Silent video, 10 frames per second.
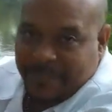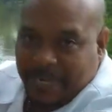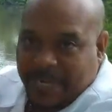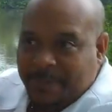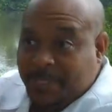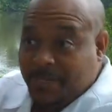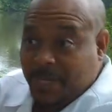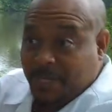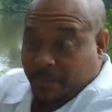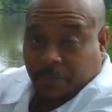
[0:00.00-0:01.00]
times it's
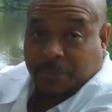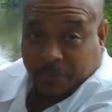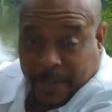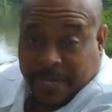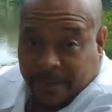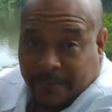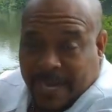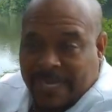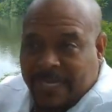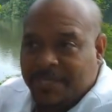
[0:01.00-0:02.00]
through the threat of
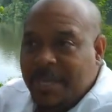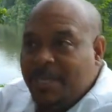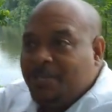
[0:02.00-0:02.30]
violence.